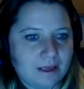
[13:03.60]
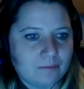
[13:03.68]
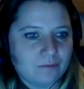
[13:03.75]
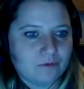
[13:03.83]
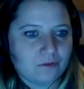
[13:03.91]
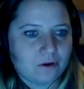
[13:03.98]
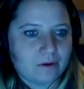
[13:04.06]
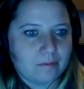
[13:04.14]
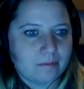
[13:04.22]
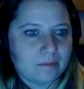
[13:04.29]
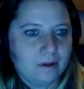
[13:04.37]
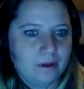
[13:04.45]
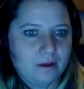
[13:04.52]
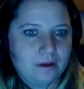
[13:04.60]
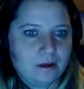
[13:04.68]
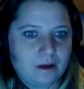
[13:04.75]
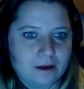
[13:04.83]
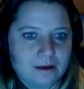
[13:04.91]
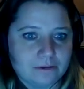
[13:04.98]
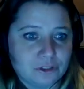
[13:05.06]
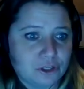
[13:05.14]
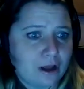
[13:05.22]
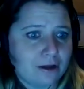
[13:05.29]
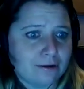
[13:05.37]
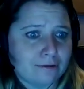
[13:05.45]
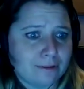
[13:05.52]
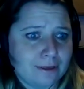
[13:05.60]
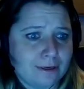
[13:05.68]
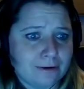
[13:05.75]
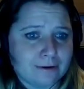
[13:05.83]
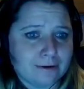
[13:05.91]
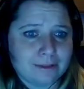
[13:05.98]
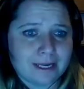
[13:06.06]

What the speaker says: came from Chicago theater.